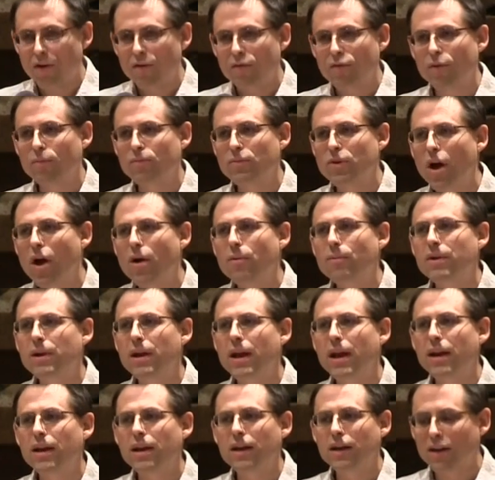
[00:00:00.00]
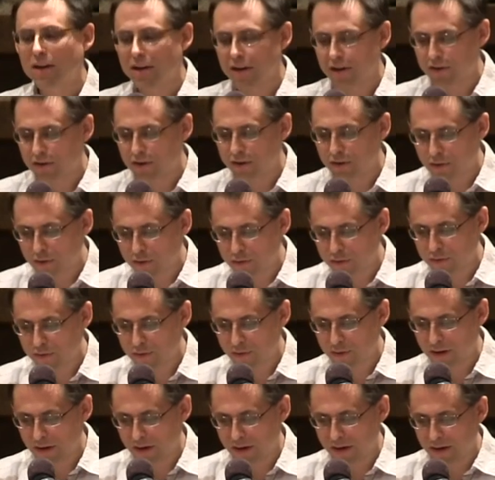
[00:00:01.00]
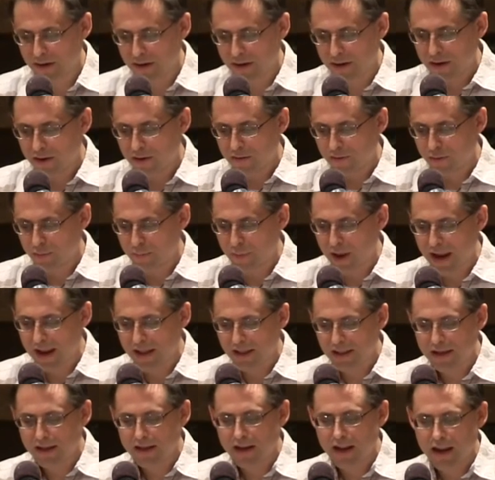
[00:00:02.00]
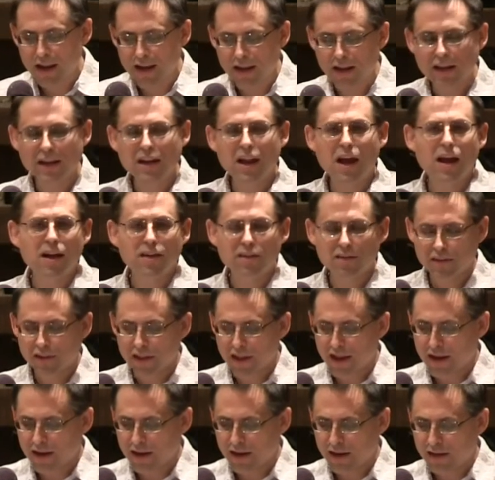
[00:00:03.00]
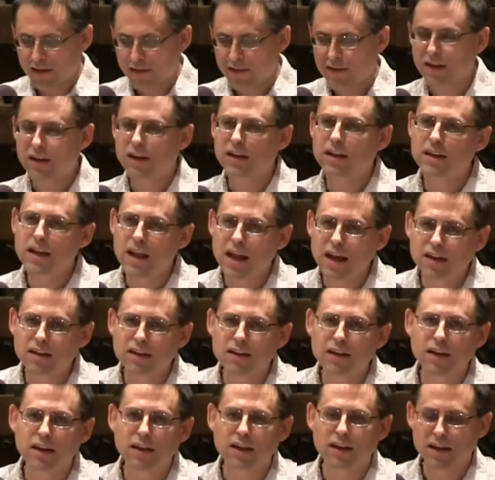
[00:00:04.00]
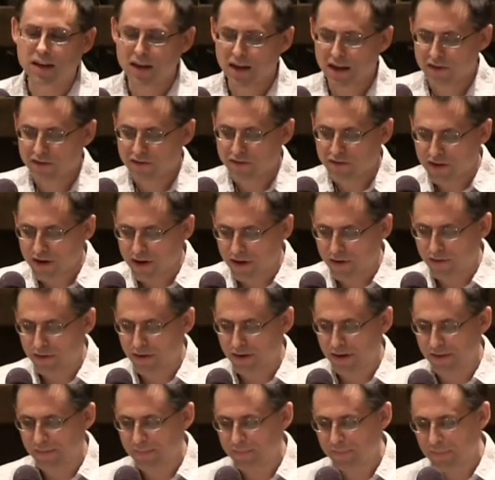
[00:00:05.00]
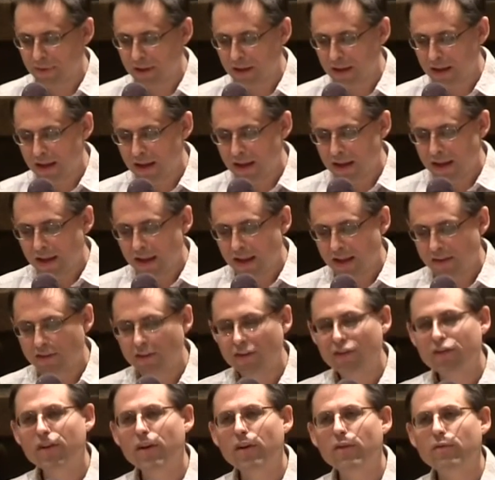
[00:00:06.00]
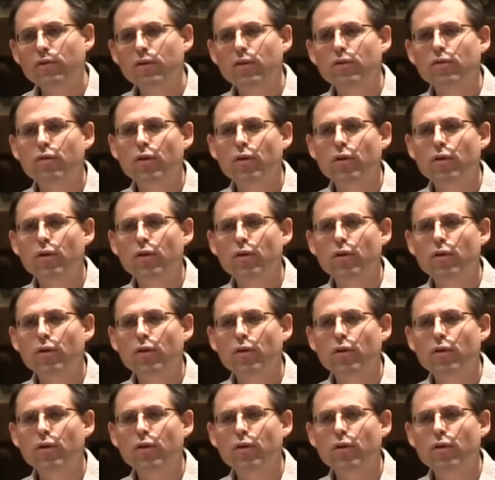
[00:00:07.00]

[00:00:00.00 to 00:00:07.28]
from dominating to nurturing, from alienating and isolating to connecting and sharing. It's a shift